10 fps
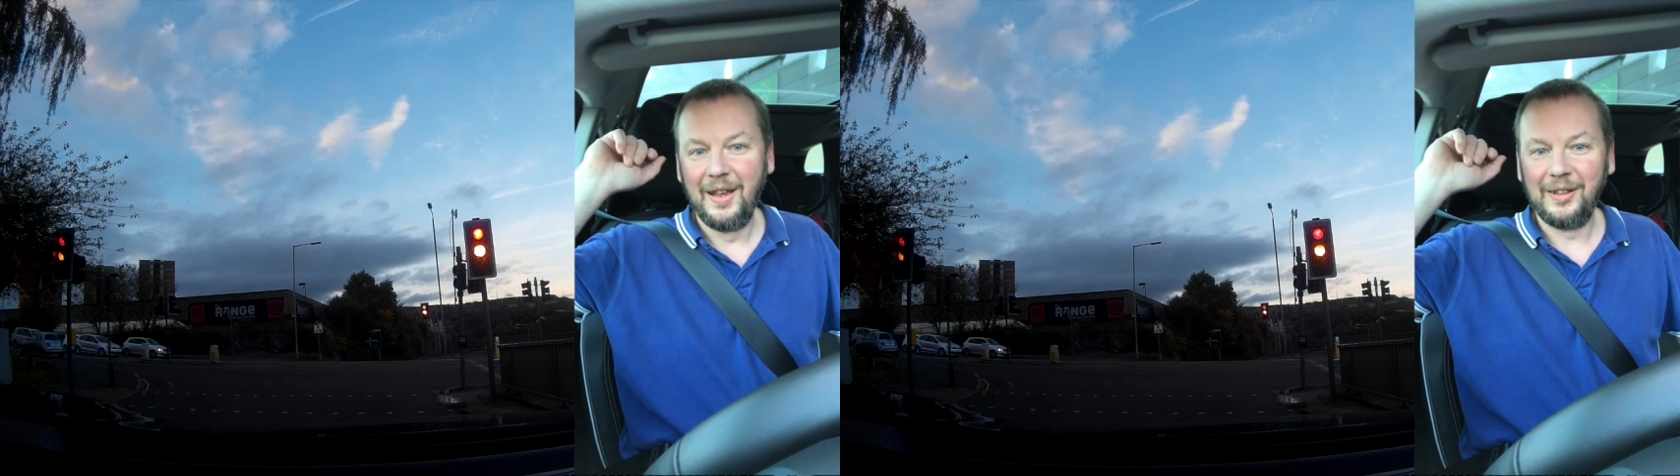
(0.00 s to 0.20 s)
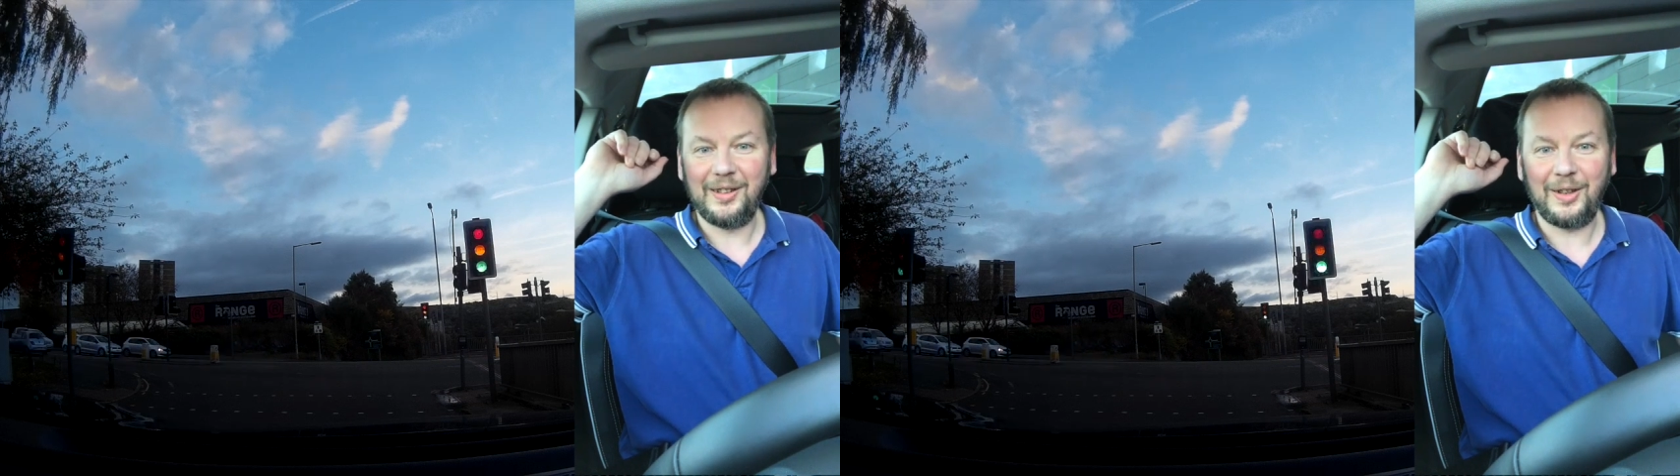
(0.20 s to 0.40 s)

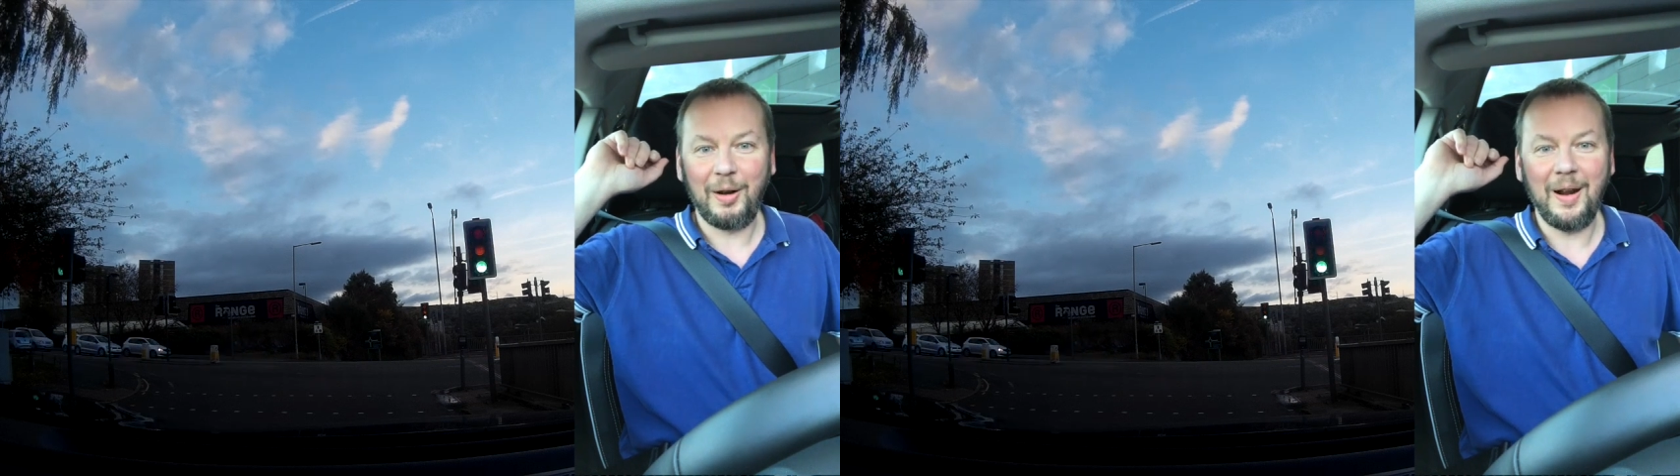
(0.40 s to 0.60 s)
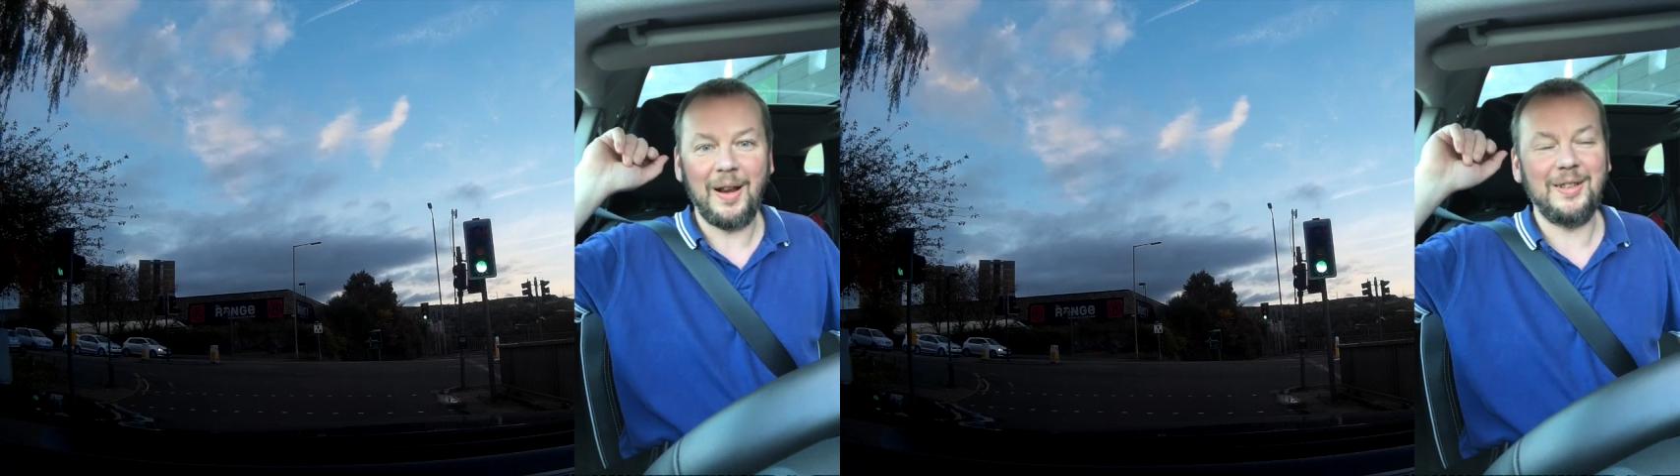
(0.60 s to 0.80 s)

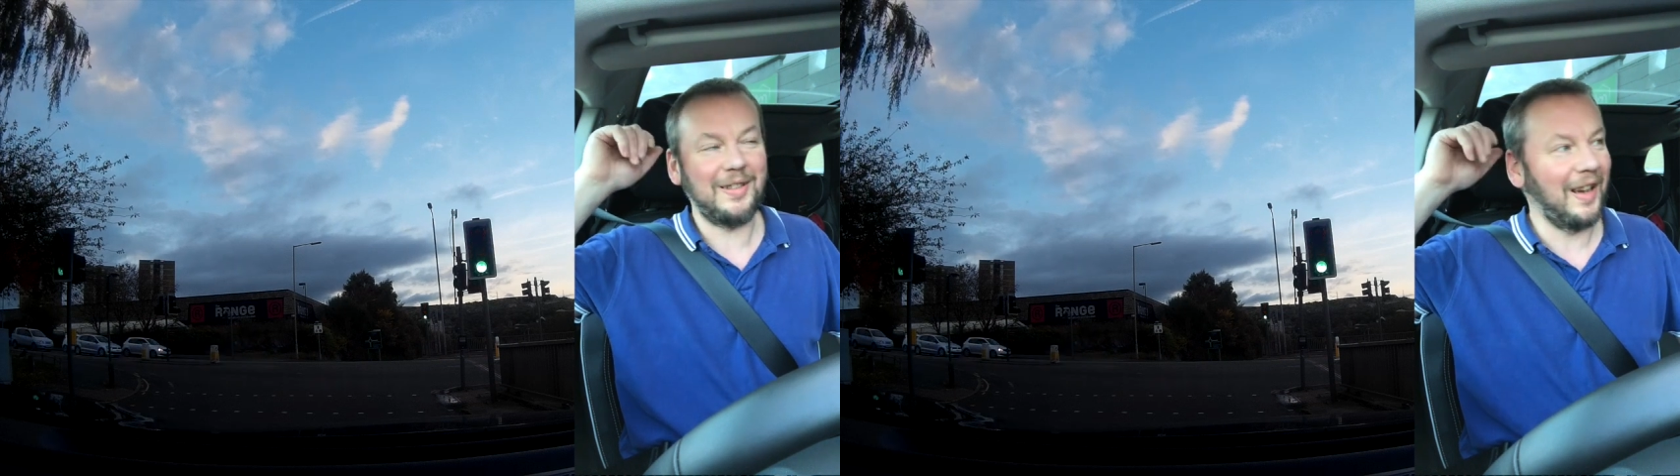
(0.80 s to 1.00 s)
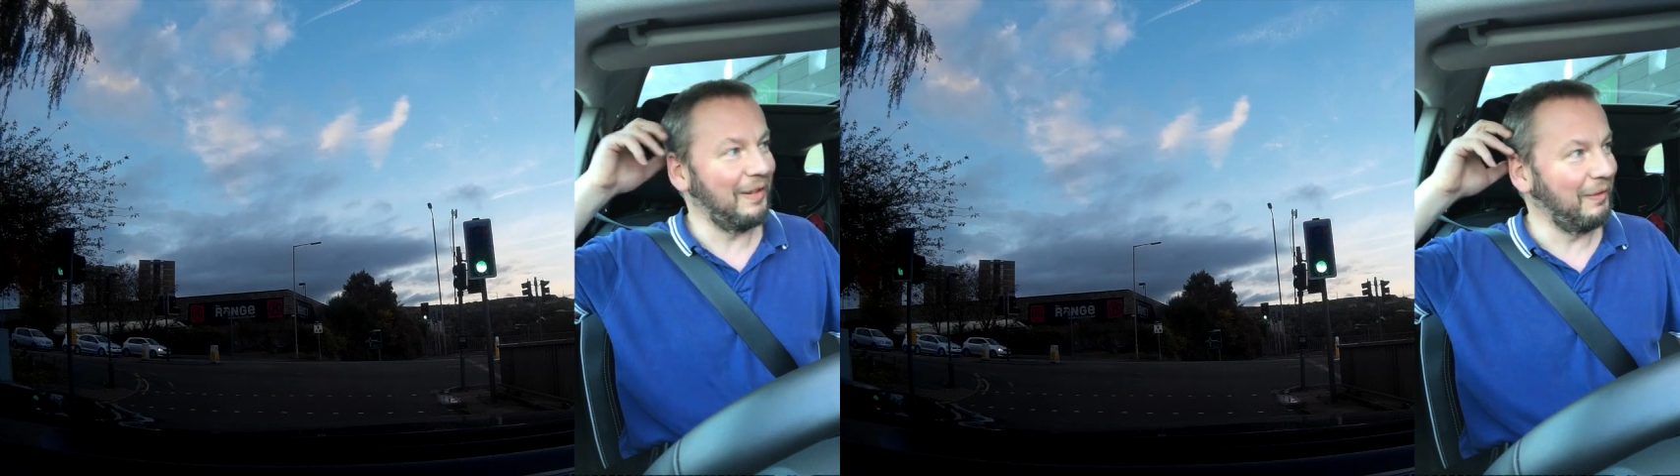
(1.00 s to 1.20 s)

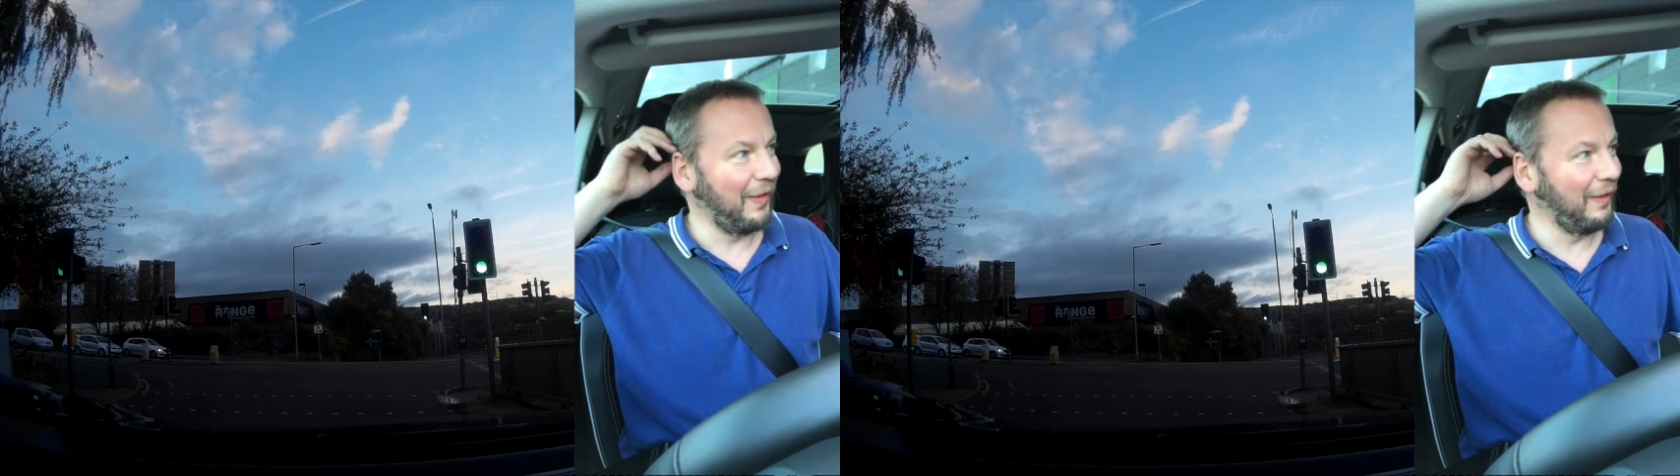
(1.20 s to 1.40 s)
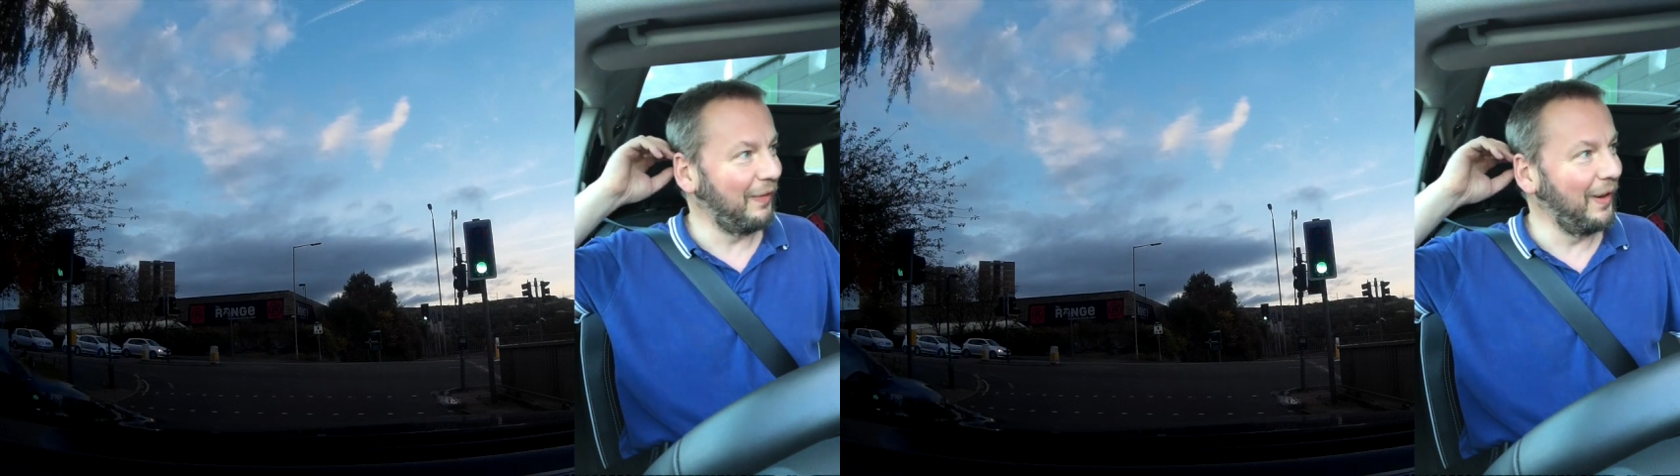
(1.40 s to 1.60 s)
stretched out
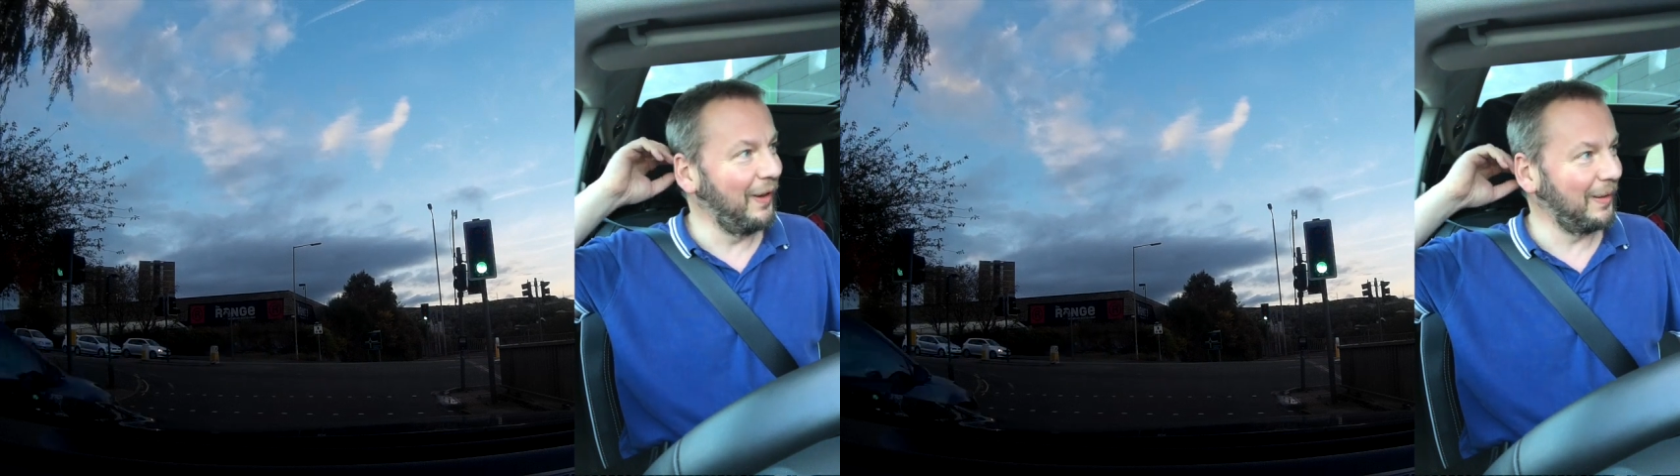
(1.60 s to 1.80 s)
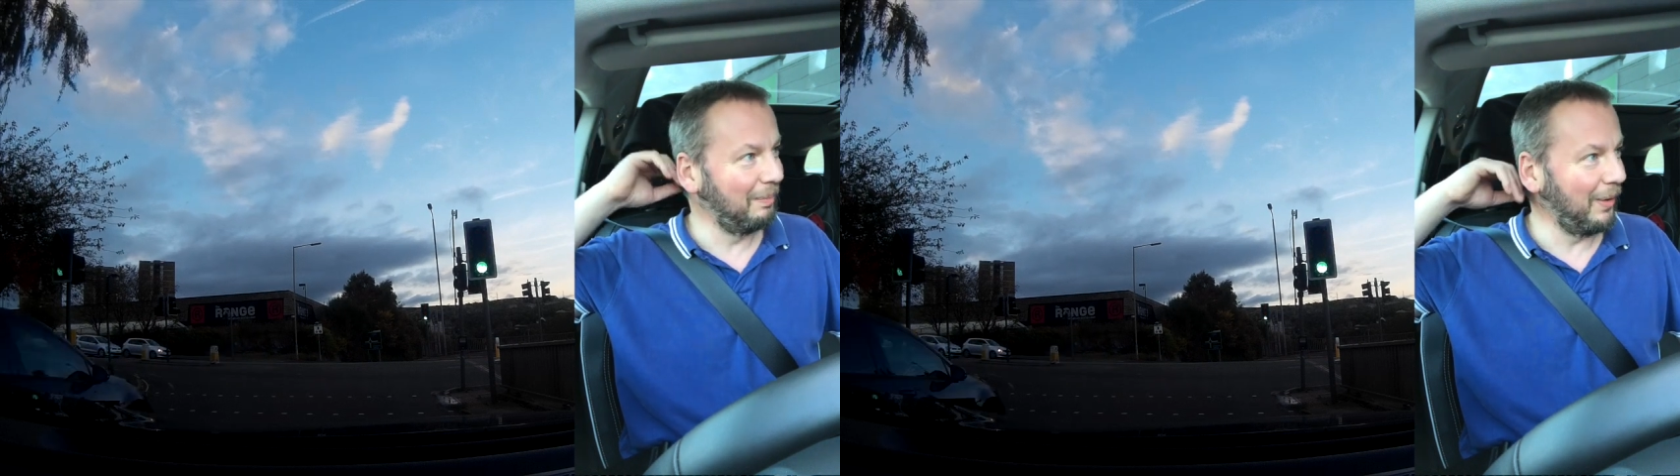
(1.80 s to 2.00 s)
for the first